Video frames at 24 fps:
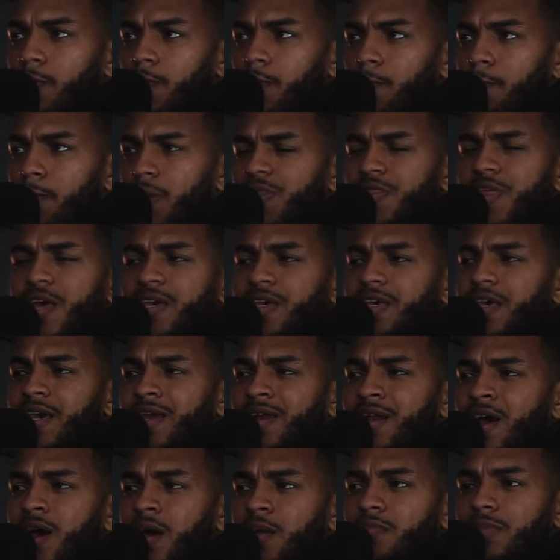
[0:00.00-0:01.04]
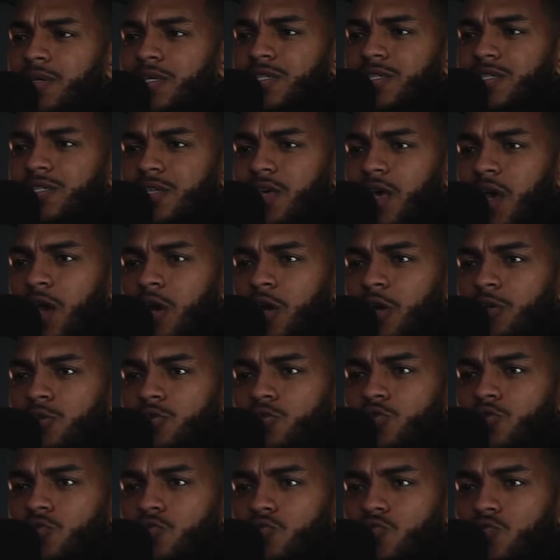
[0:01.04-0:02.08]
but they cannot be scared
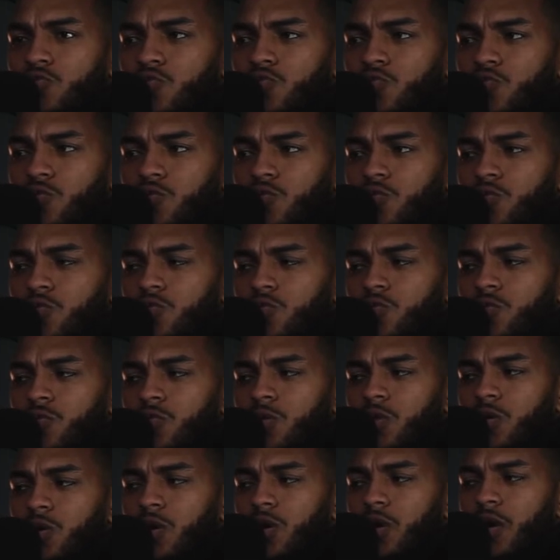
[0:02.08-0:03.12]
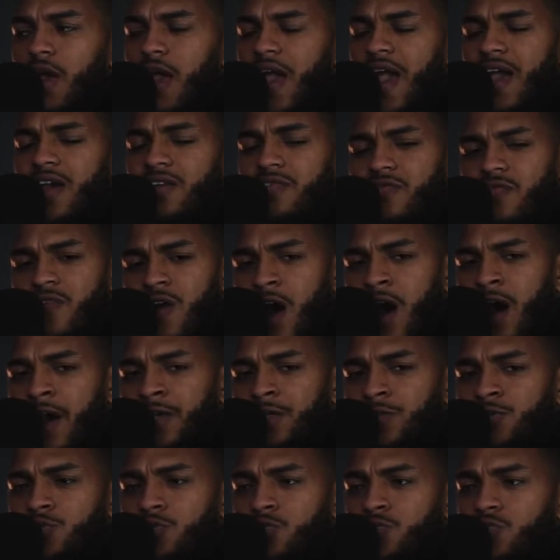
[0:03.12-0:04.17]
to
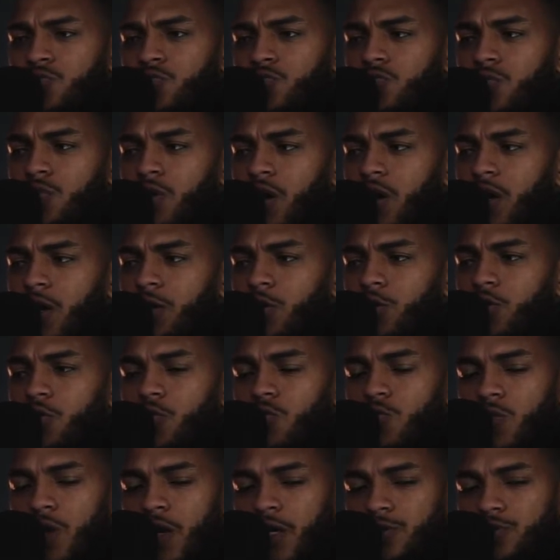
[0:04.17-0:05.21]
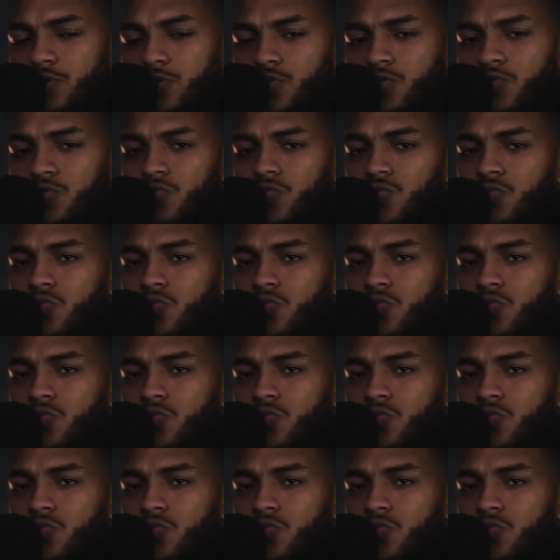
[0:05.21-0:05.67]
advise you and correct you